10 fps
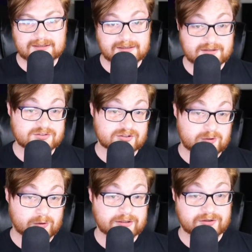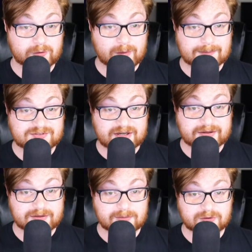is, according to their
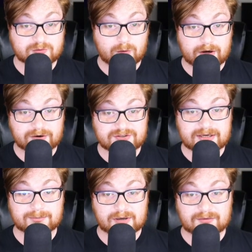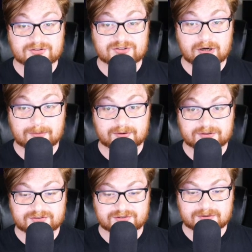website, the most watertight privacy
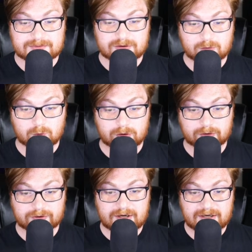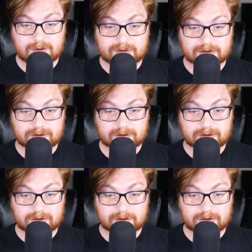operating system in the world. You can learn